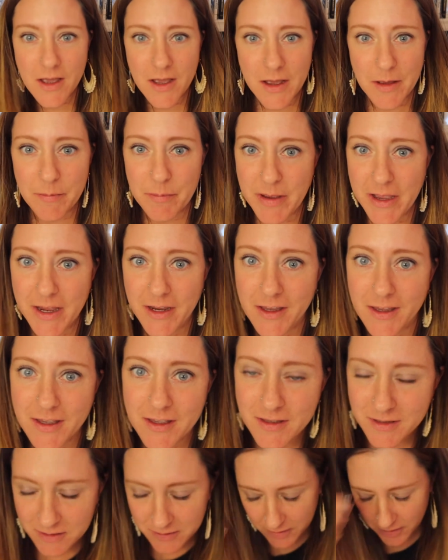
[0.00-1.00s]
I'm
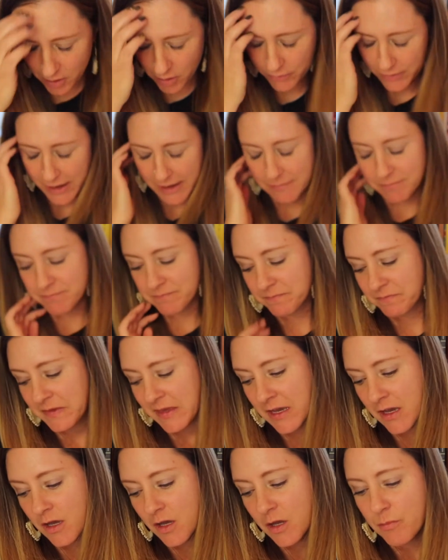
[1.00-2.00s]
back. Okay,
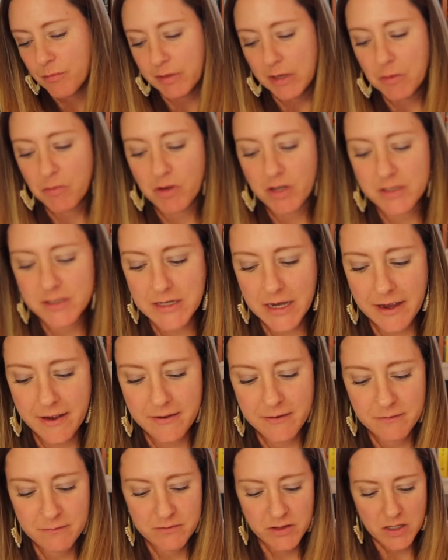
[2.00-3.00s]
but I wanted to
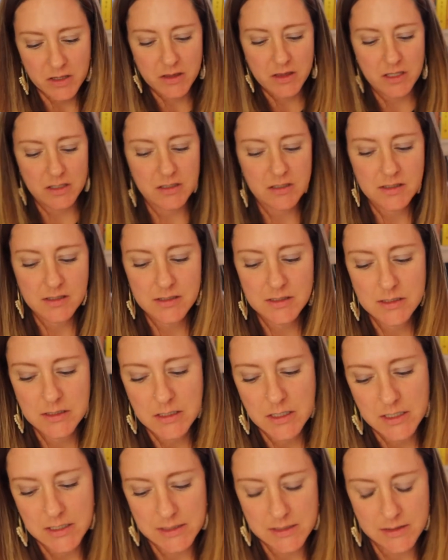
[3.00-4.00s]
have this
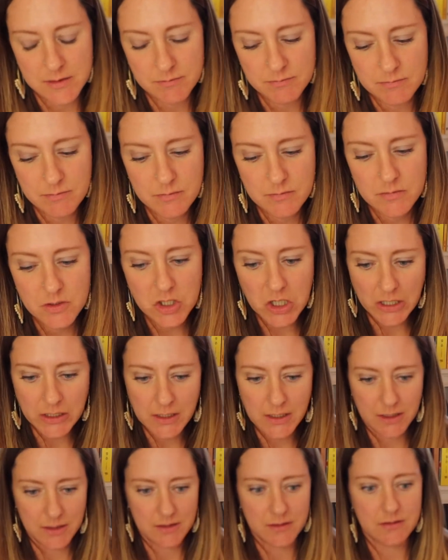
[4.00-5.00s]

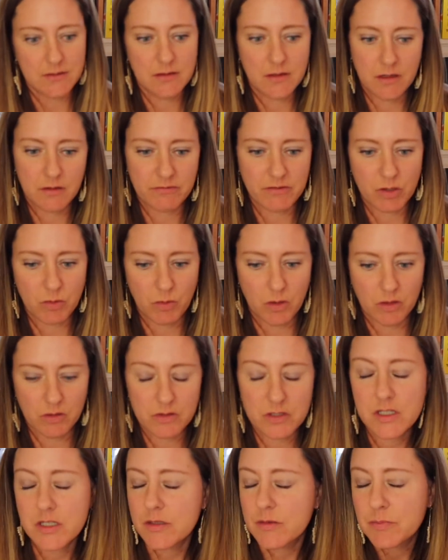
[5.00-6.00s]
check-in, if you will,
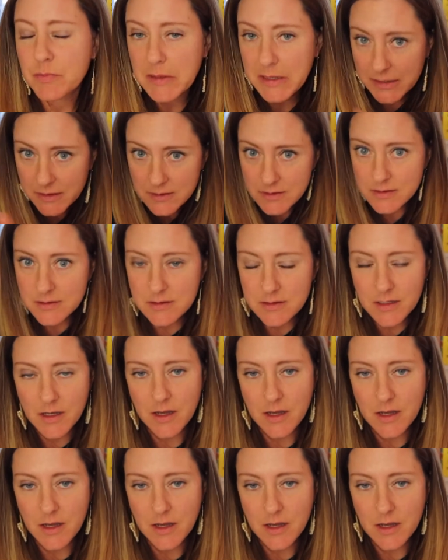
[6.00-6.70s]
or space